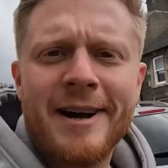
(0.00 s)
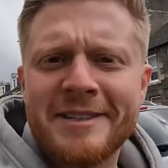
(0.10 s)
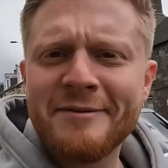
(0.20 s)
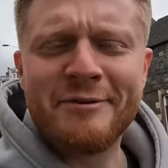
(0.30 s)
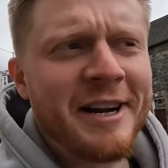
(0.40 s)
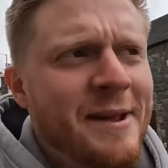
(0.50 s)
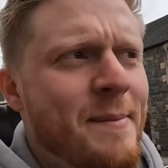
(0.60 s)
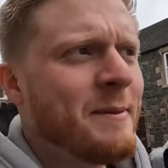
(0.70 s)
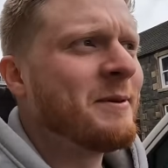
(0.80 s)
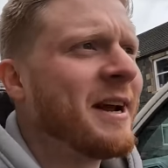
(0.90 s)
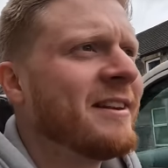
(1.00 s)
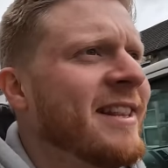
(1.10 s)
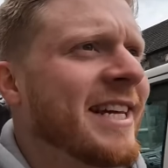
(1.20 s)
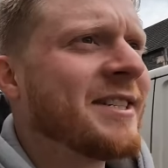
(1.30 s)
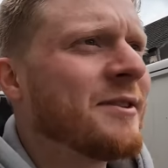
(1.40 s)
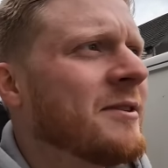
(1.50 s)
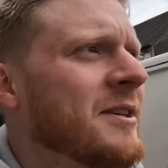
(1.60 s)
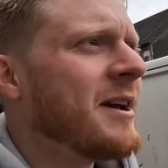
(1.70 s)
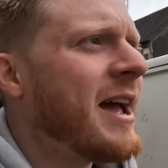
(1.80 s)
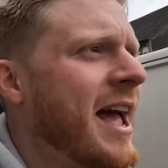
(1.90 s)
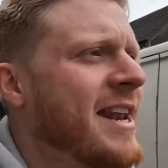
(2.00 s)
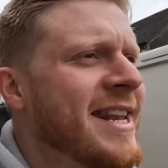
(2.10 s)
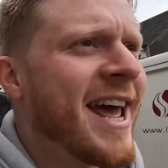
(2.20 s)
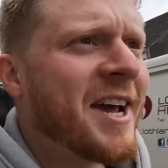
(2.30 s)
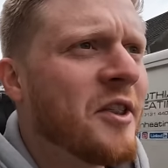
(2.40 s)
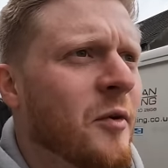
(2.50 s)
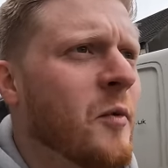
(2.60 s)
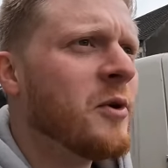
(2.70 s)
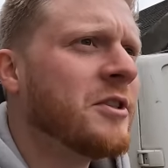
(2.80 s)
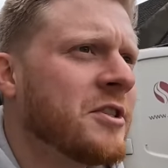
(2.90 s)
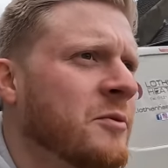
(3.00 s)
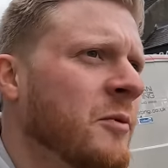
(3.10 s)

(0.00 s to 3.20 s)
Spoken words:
Wow, some friendly people down in this neck of the woods.